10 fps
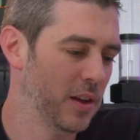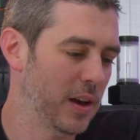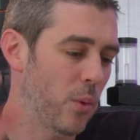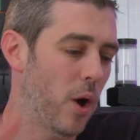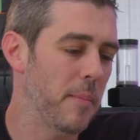
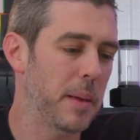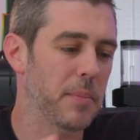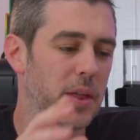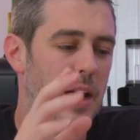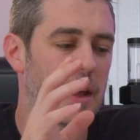Now what I mean
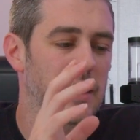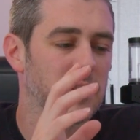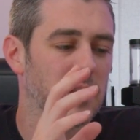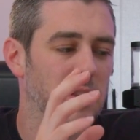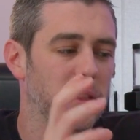by that
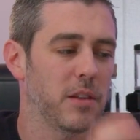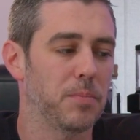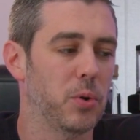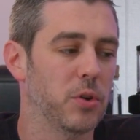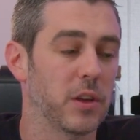is this
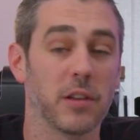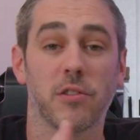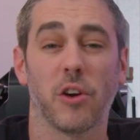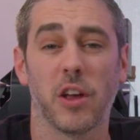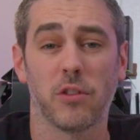board
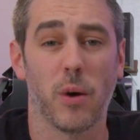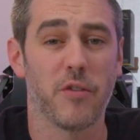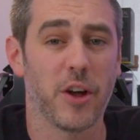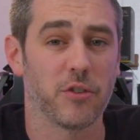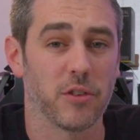is socket
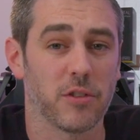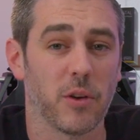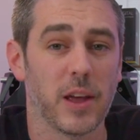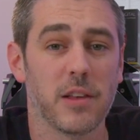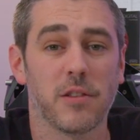1200,
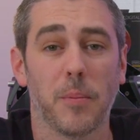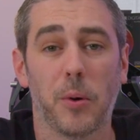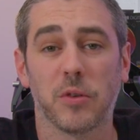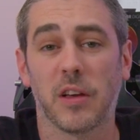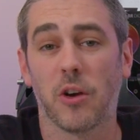so it is
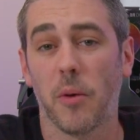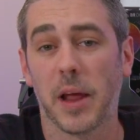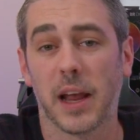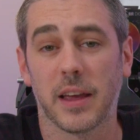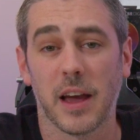supporting
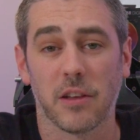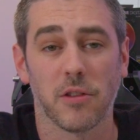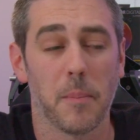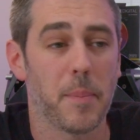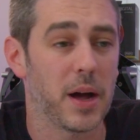Comet Lake
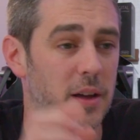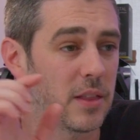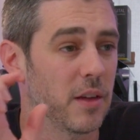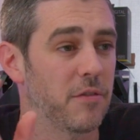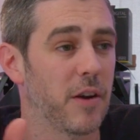S, but
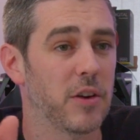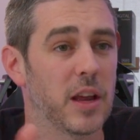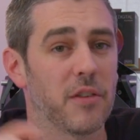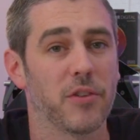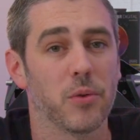in the very
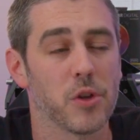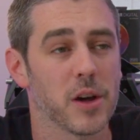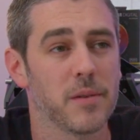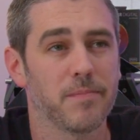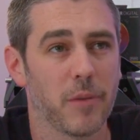near
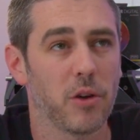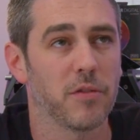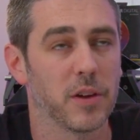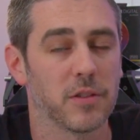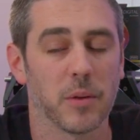future,
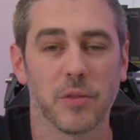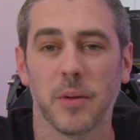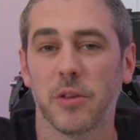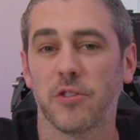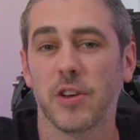hopefully
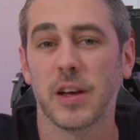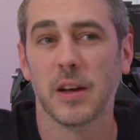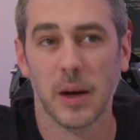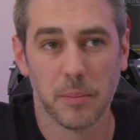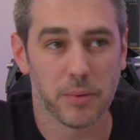sometime this year,
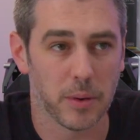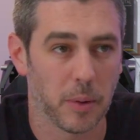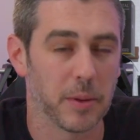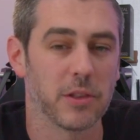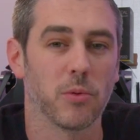
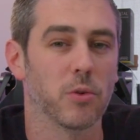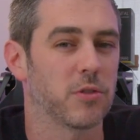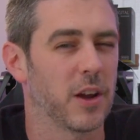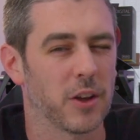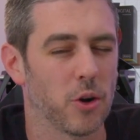probably
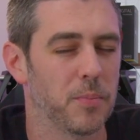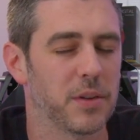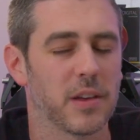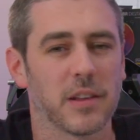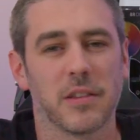towards kind of
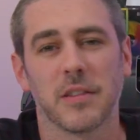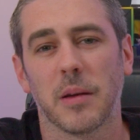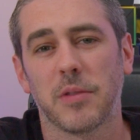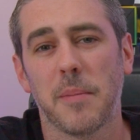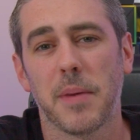Computex in
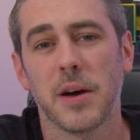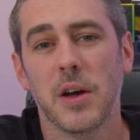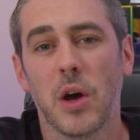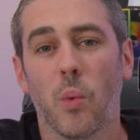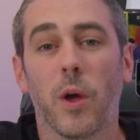September,
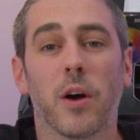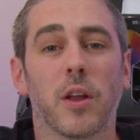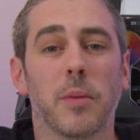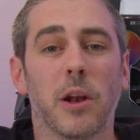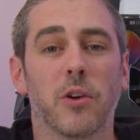we are
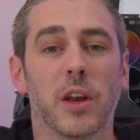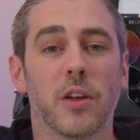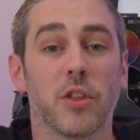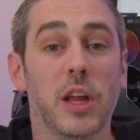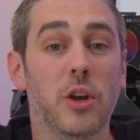going to be looking
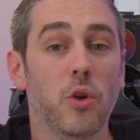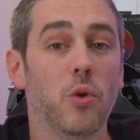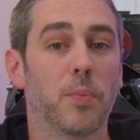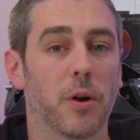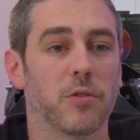at the
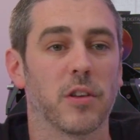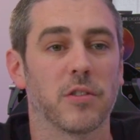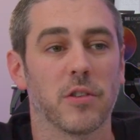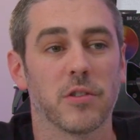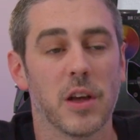new
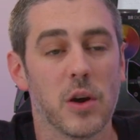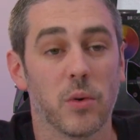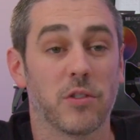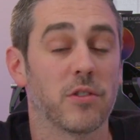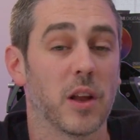processors,
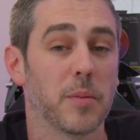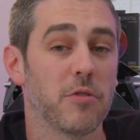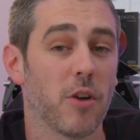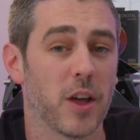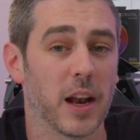which is going to
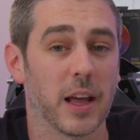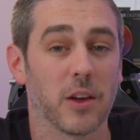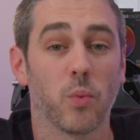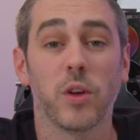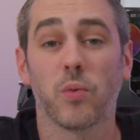be Rocket
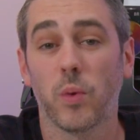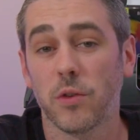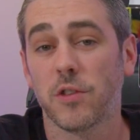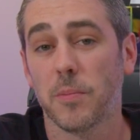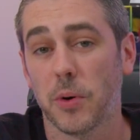Lake, which
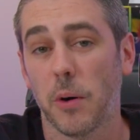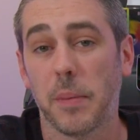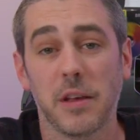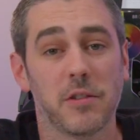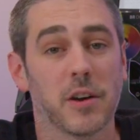will
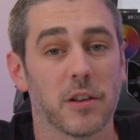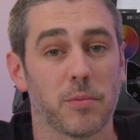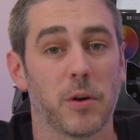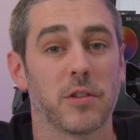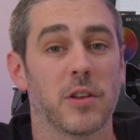support PCI
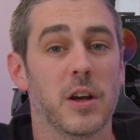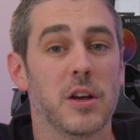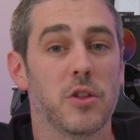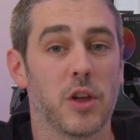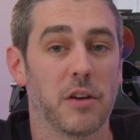Express
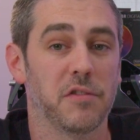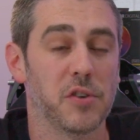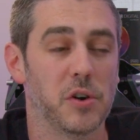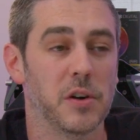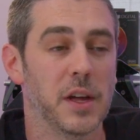Gen
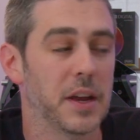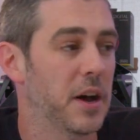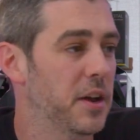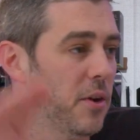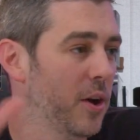4.
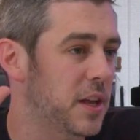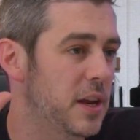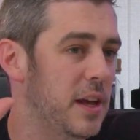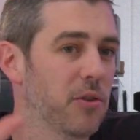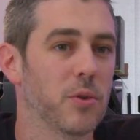Now, I know I
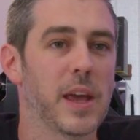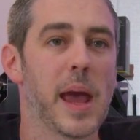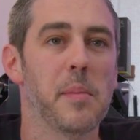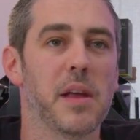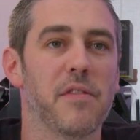can hear all the
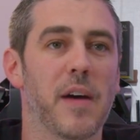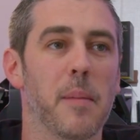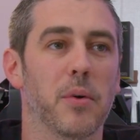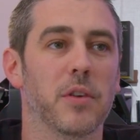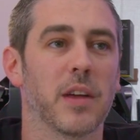AMD
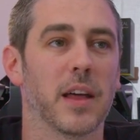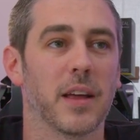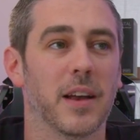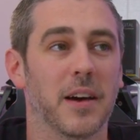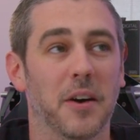fanboys out
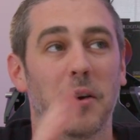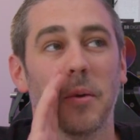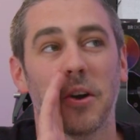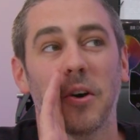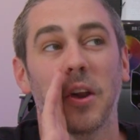there like, oh
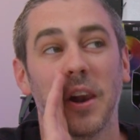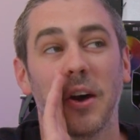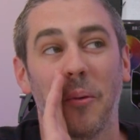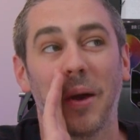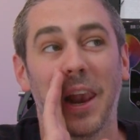my God, a
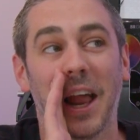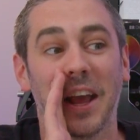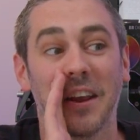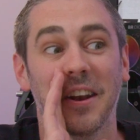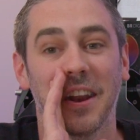little bit
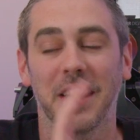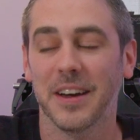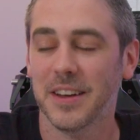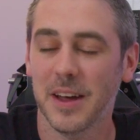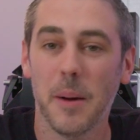late, isn't
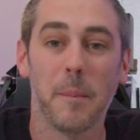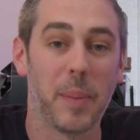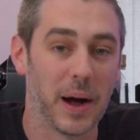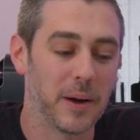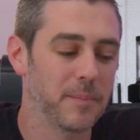it?
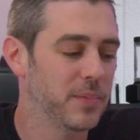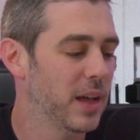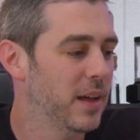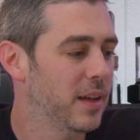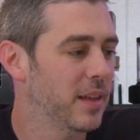But
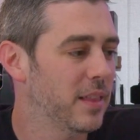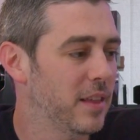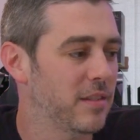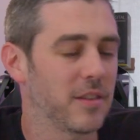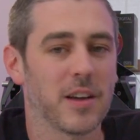
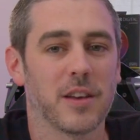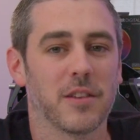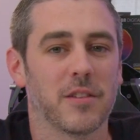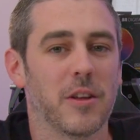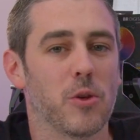this is kind
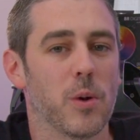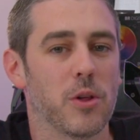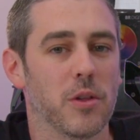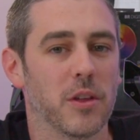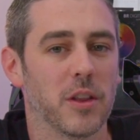of the
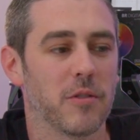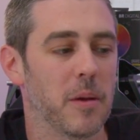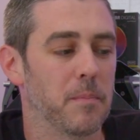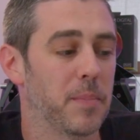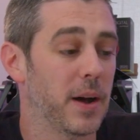situation that they're
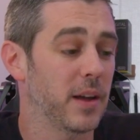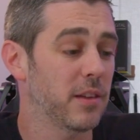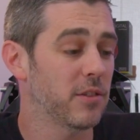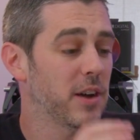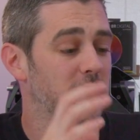in. But
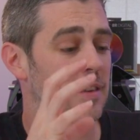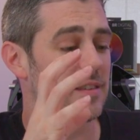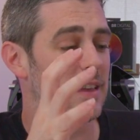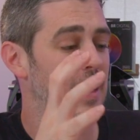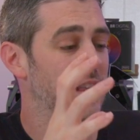it's nice to
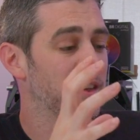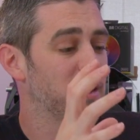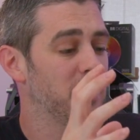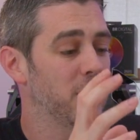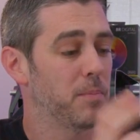see
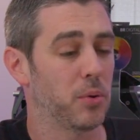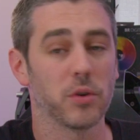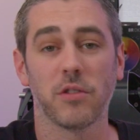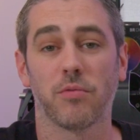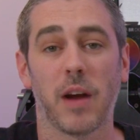that the
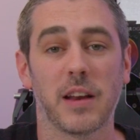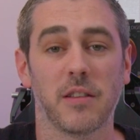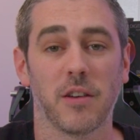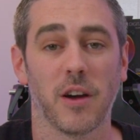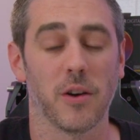board is
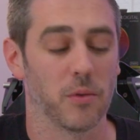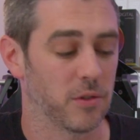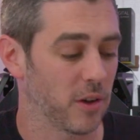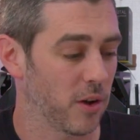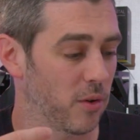ready to go,
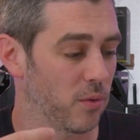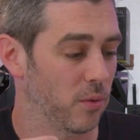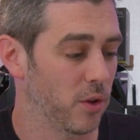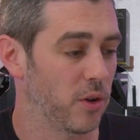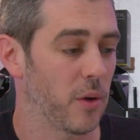so
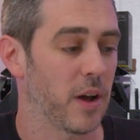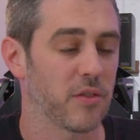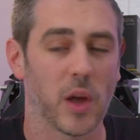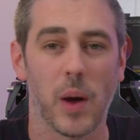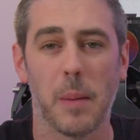you don't
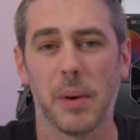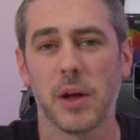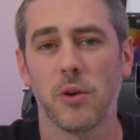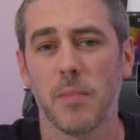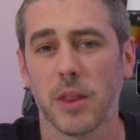have to go out and
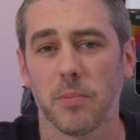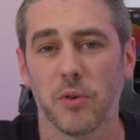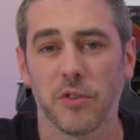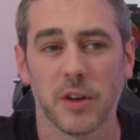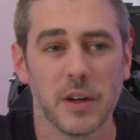buy a new
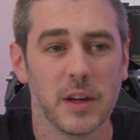motherboard.